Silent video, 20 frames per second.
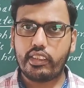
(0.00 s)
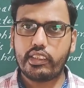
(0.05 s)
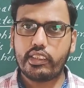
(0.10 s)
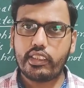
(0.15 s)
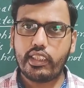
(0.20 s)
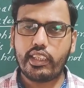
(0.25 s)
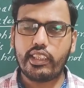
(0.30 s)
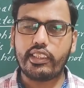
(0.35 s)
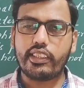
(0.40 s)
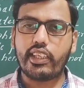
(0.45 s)

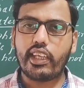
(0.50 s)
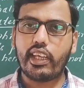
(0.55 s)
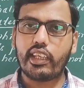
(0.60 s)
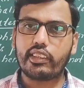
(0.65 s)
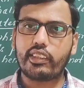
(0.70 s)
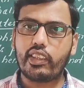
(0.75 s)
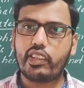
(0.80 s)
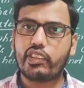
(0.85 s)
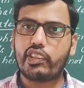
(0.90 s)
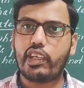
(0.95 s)
then it
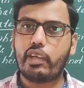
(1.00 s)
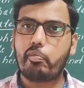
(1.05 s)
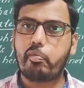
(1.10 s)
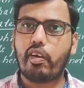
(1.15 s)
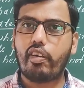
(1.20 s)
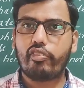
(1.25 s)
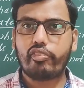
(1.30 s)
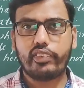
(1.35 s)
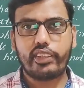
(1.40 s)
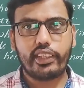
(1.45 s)
takes the shape
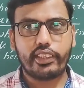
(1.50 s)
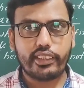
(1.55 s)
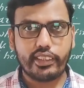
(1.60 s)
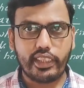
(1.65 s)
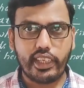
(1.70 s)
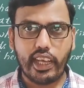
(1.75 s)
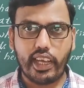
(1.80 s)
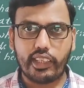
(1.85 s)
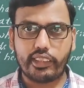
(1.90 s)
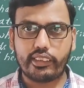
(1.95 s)
of that
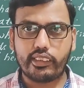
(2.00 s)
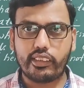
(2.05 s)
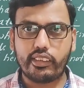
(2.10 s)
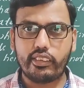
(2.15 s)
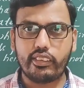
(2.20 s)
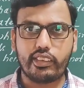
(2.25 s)
glass.